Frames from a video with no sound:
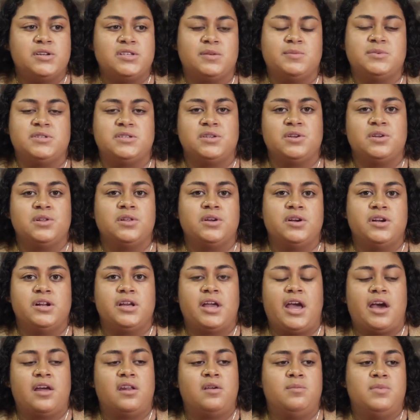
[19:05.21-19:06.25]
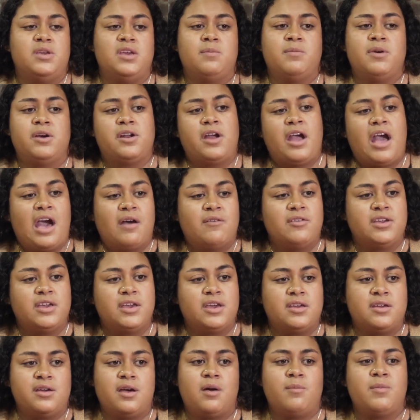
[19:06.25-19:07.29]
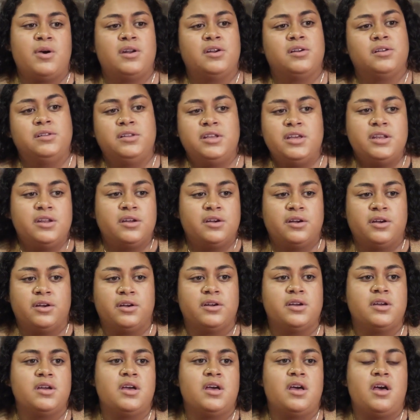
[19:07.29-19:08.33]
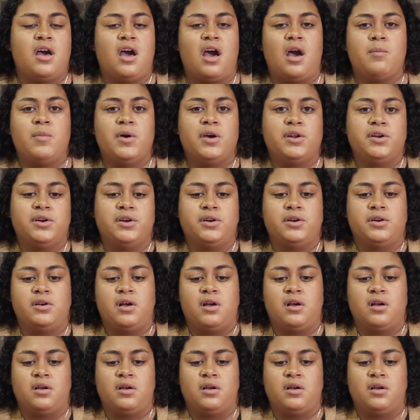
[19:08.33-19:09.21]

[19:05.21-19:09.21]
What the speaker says: I'm still learning how to be a better advocate, a better leader, a better,